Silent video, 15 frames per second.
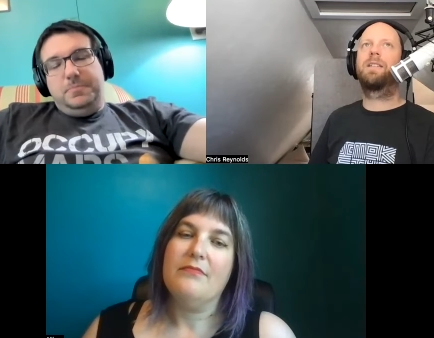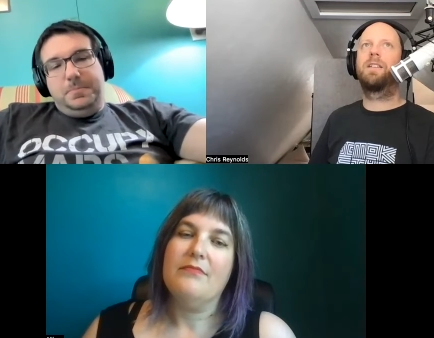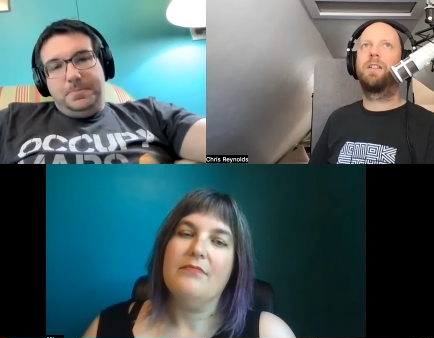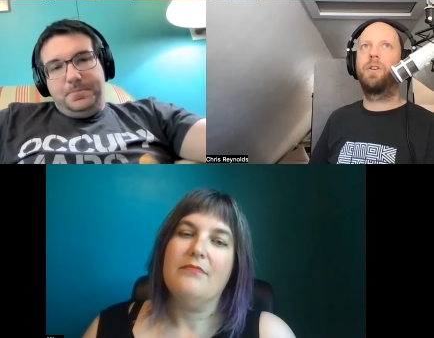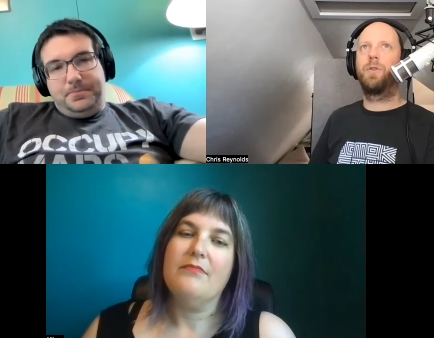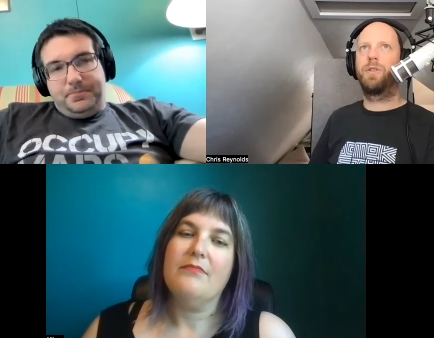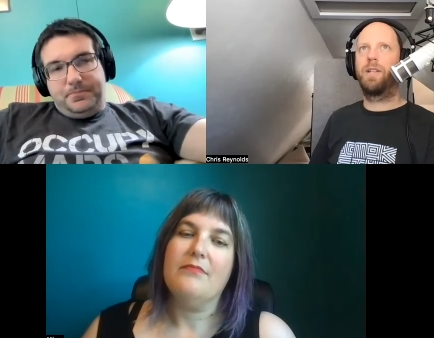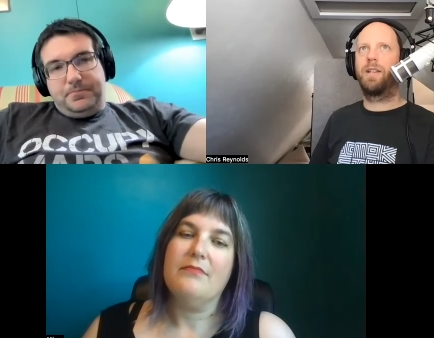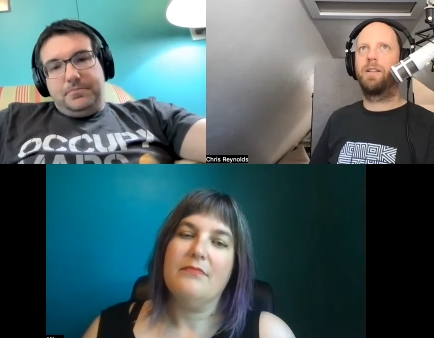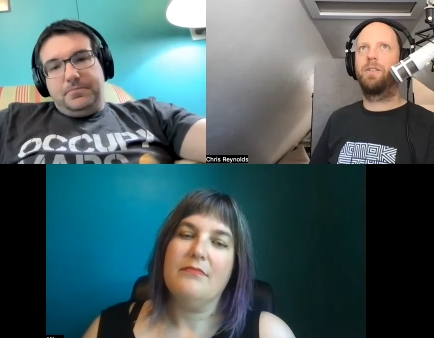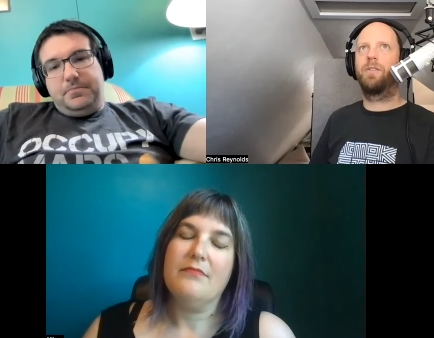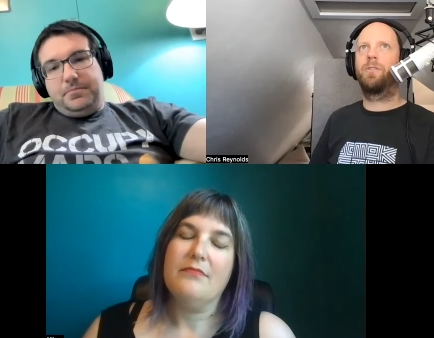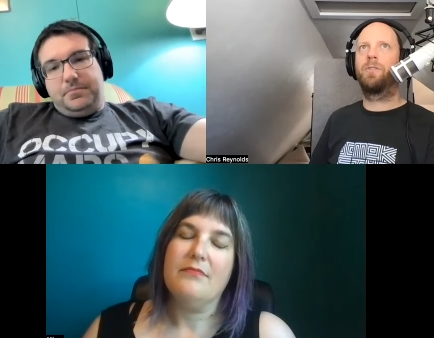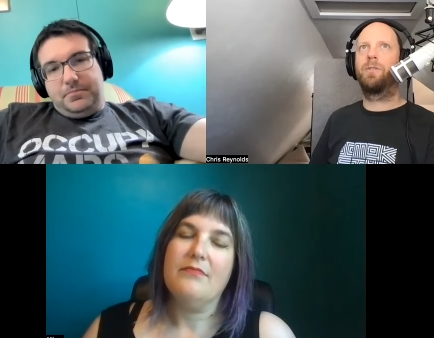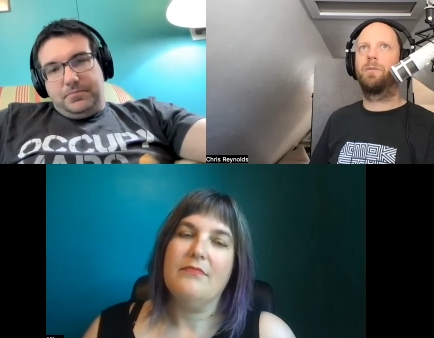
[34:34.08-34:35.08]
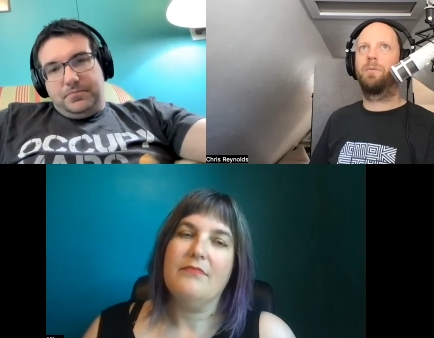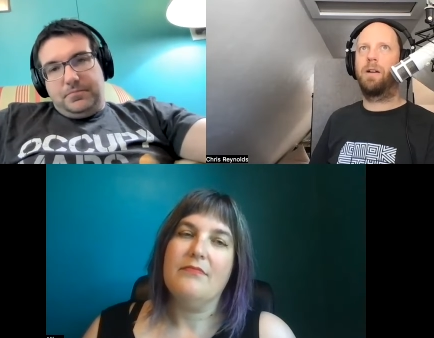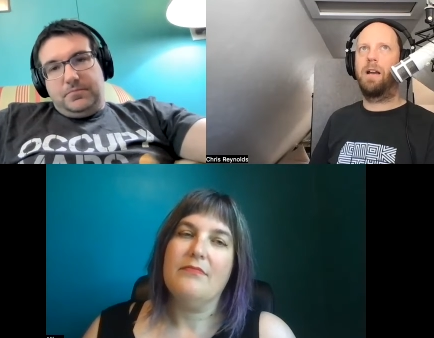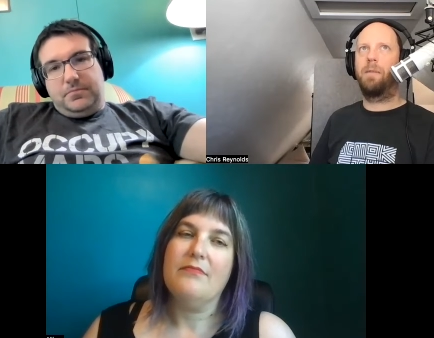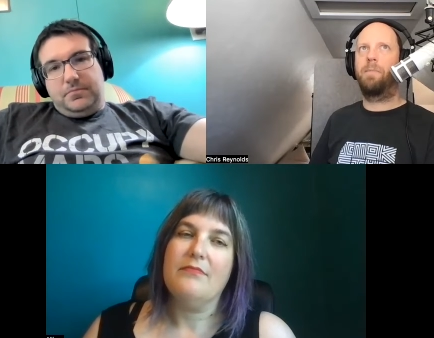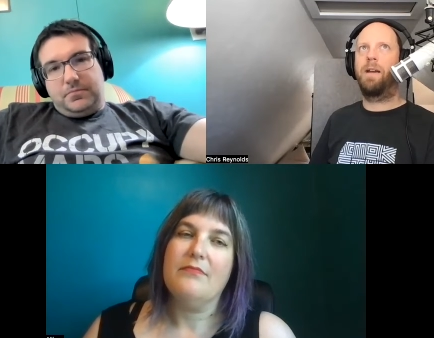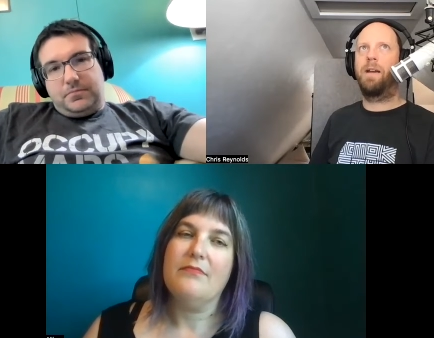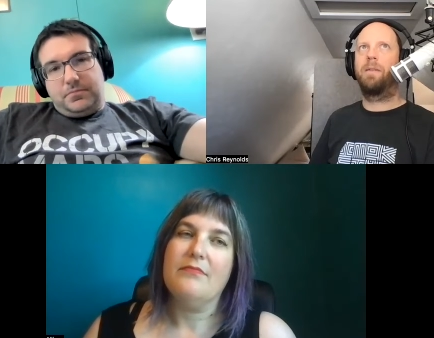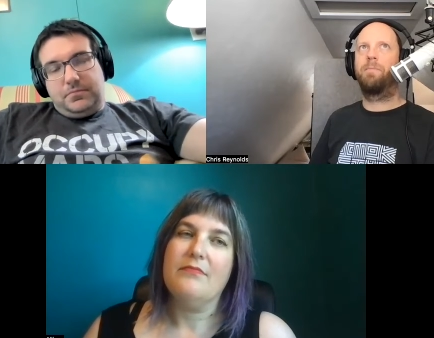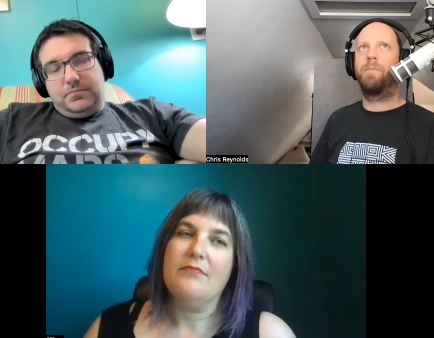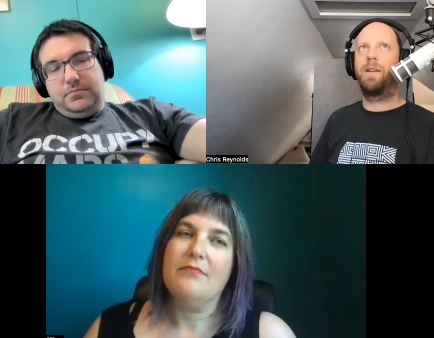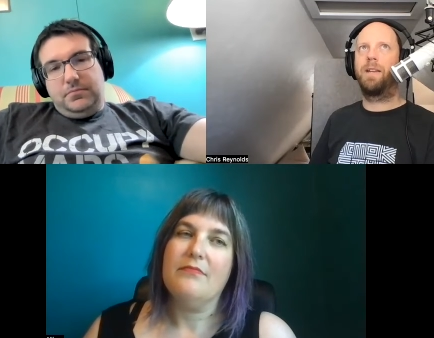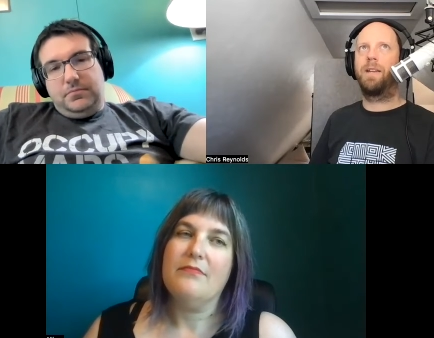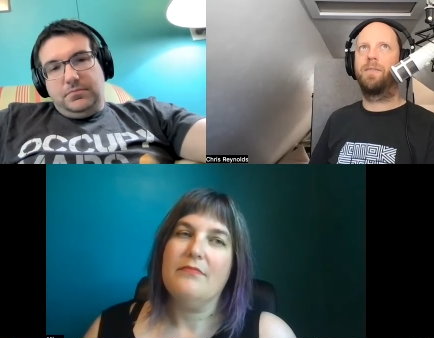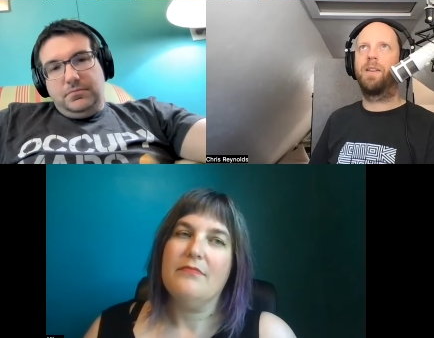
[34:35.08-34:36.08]
Speaker 1: using your iPad
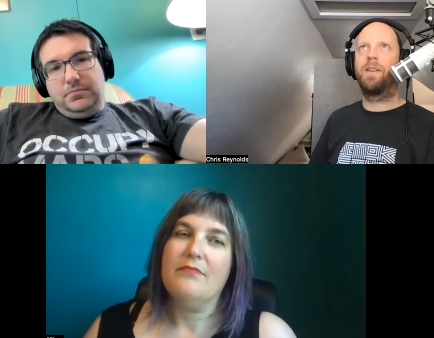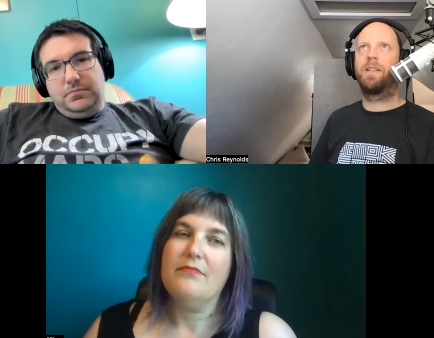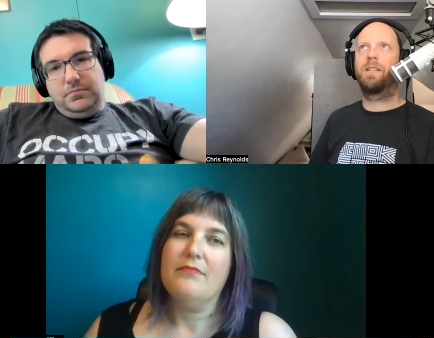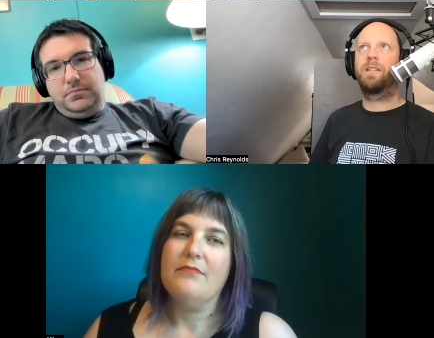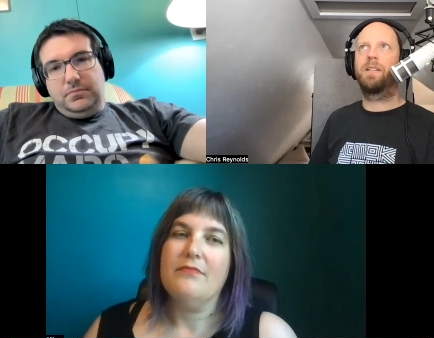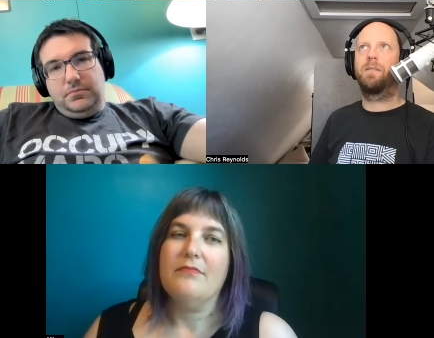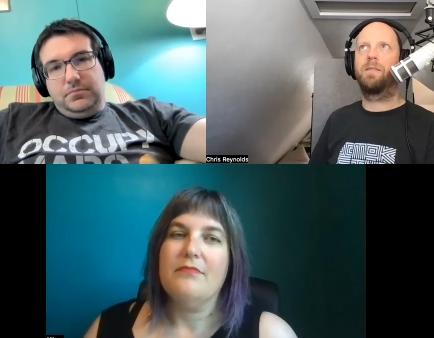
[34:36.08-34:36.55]
mini that is